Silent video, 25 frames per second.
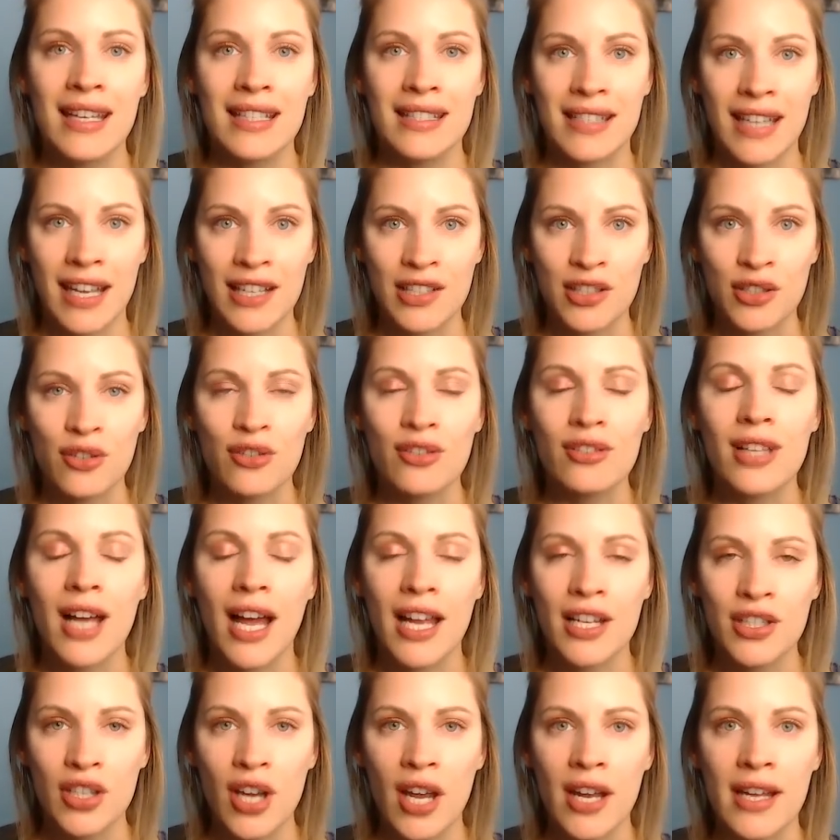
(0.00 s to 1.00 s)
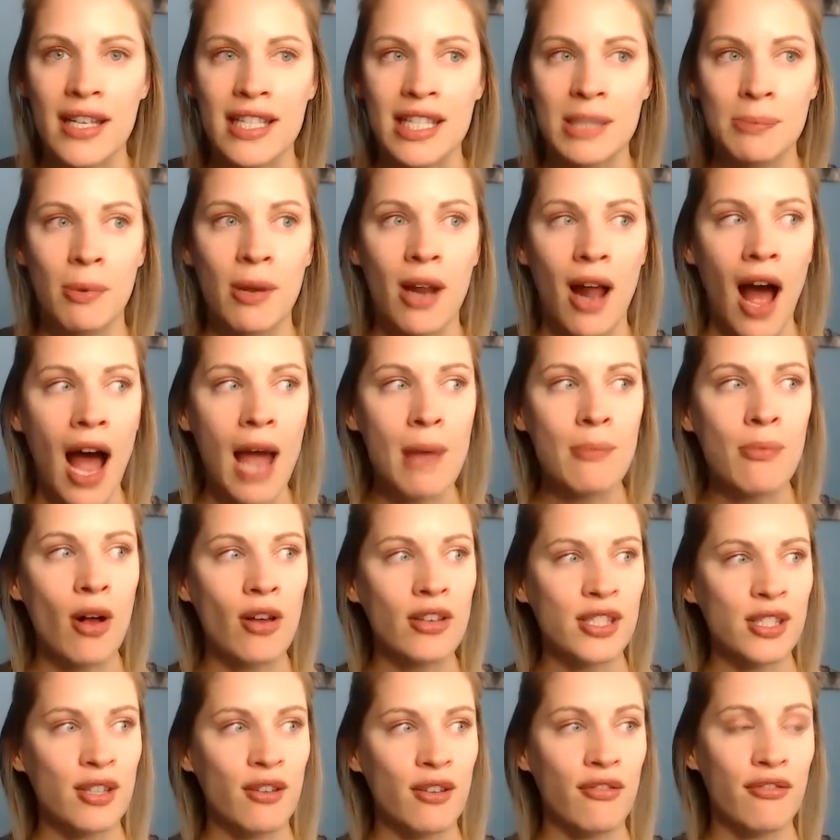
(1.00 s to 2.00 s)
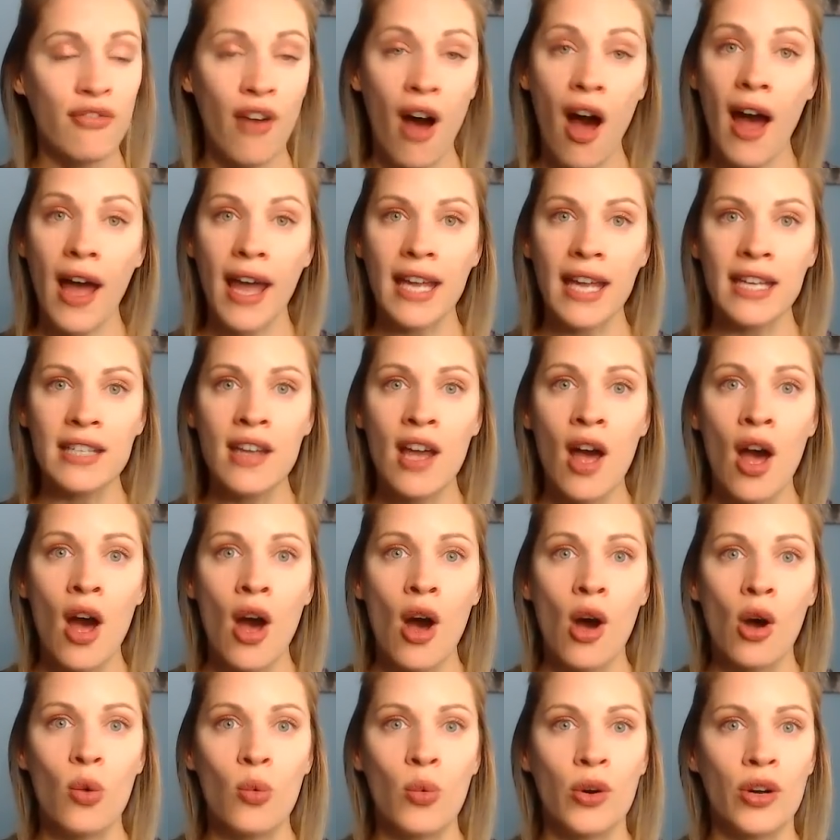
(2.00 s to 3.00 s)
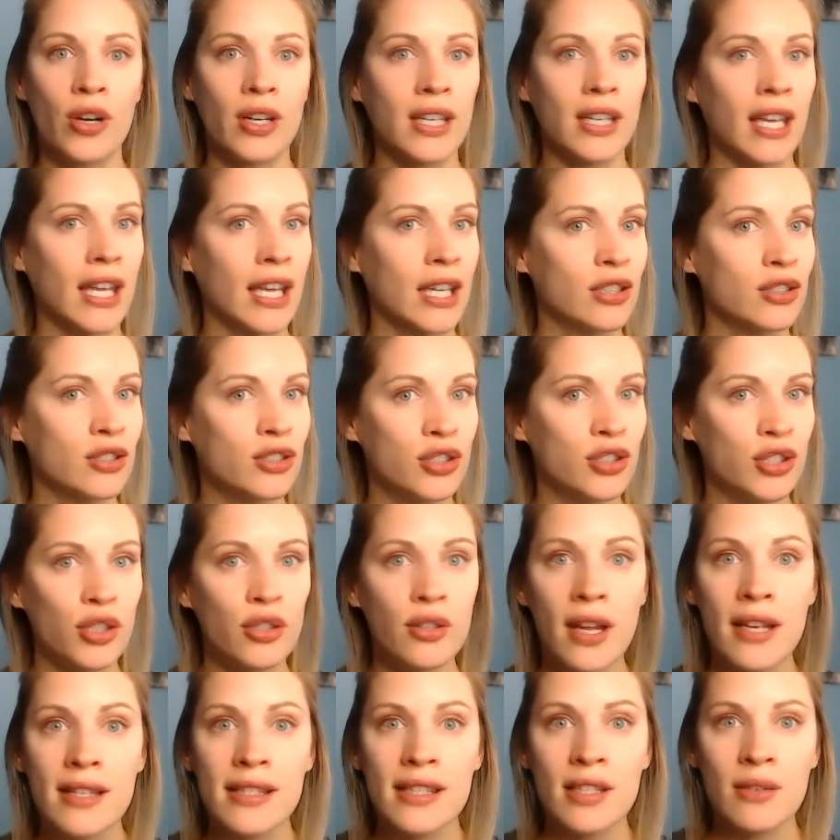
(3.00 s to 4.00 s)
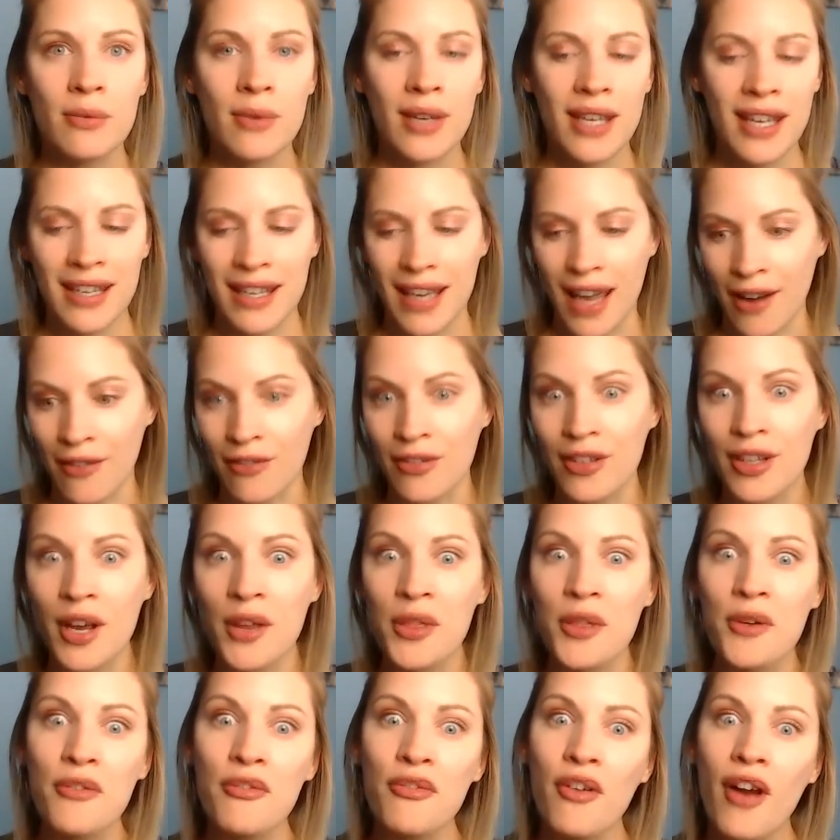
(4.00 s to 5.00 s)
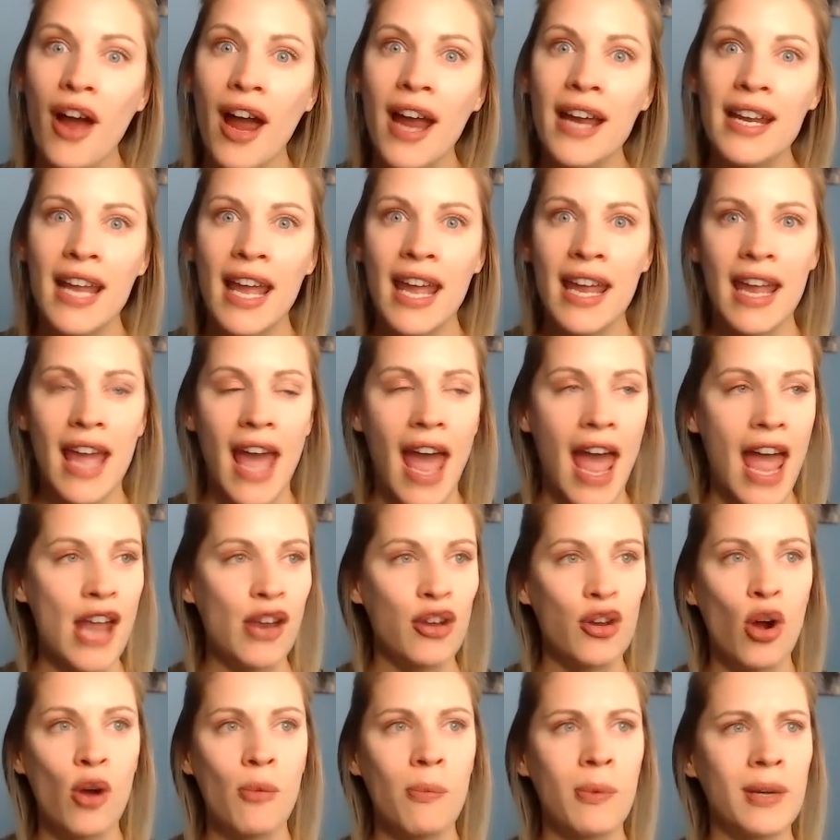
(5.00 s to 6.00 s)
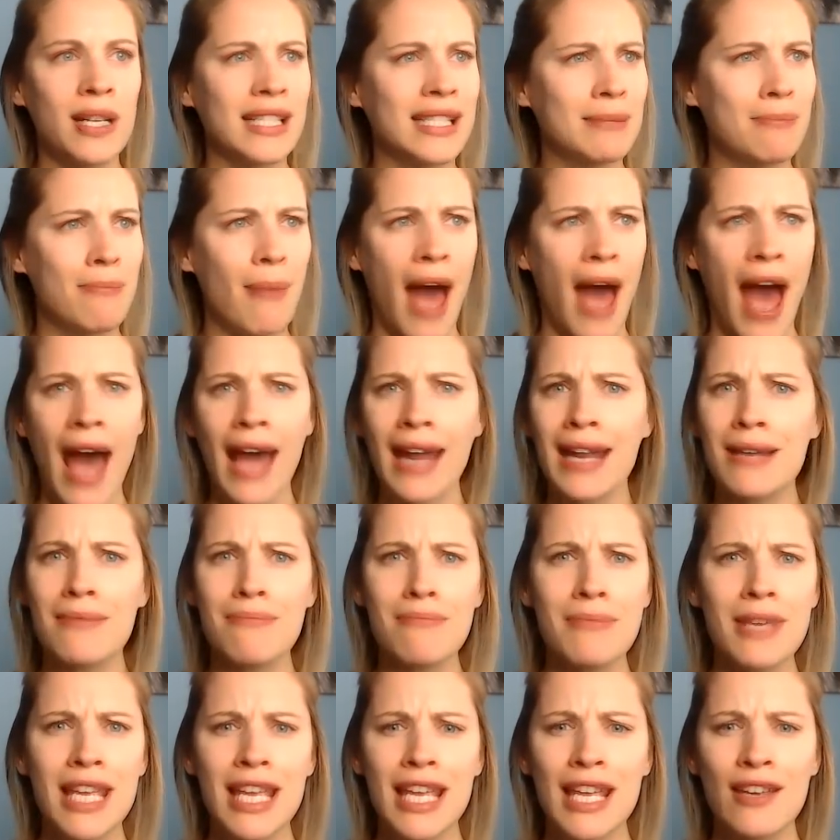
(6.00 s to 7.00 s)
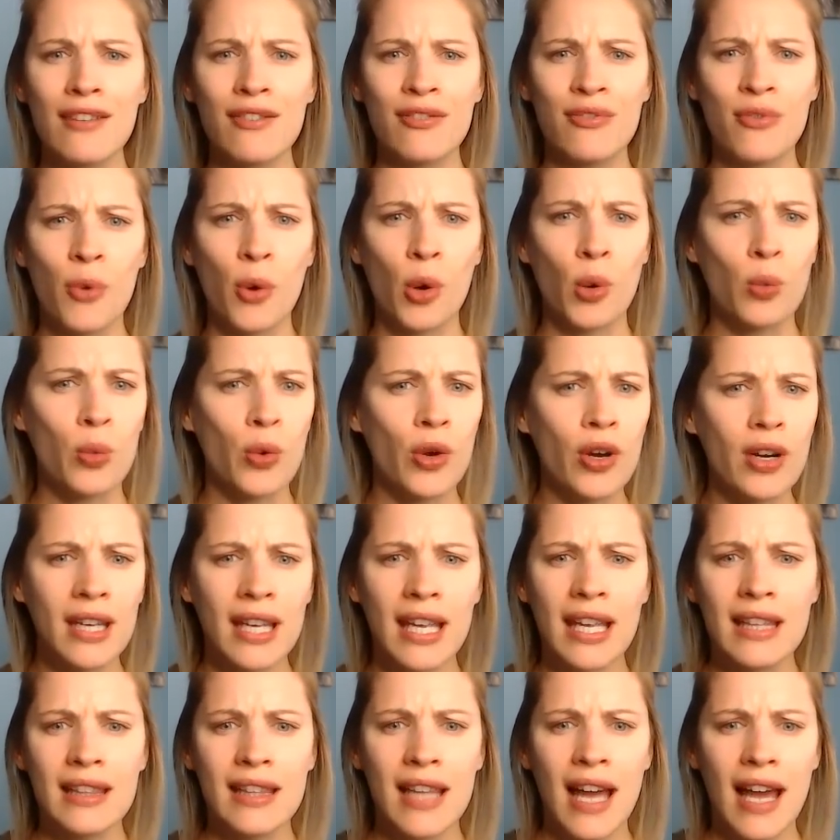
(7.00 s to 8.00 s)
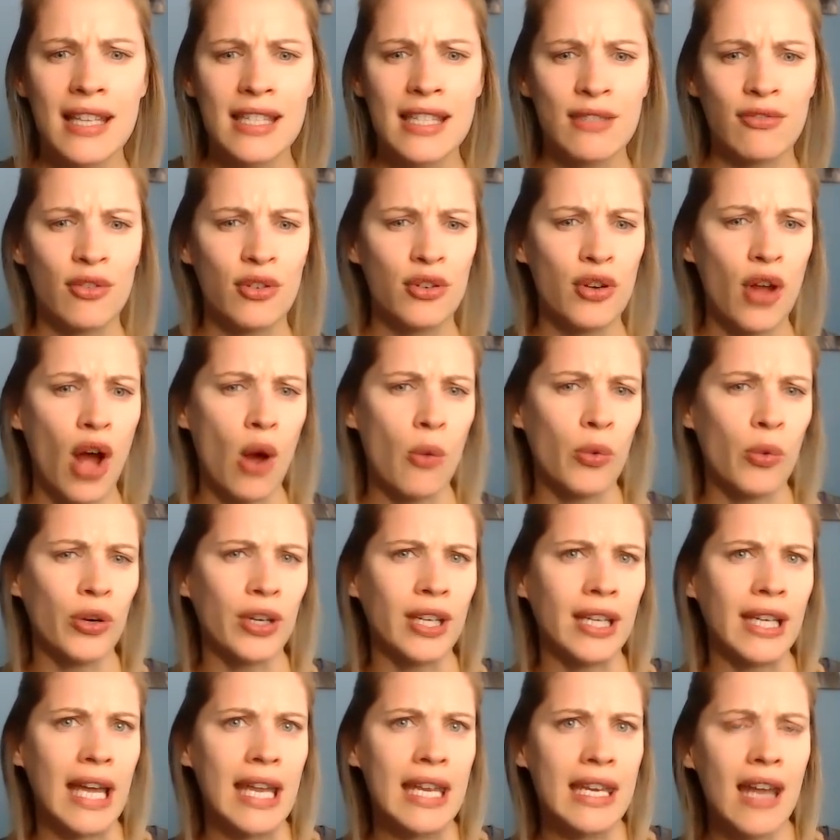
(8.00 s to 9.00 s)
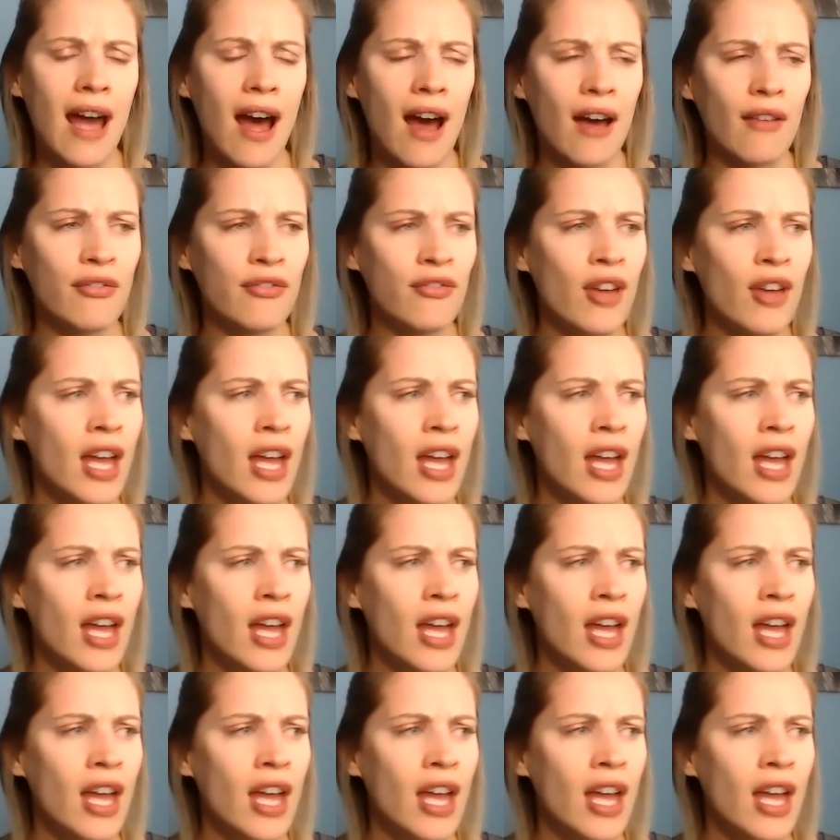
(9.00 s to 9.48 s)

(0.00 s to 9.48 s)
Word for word: dental hygienist. But I'm also fine working two days a week, every other Friday, and nobody's mad at me for working less, for not working enough.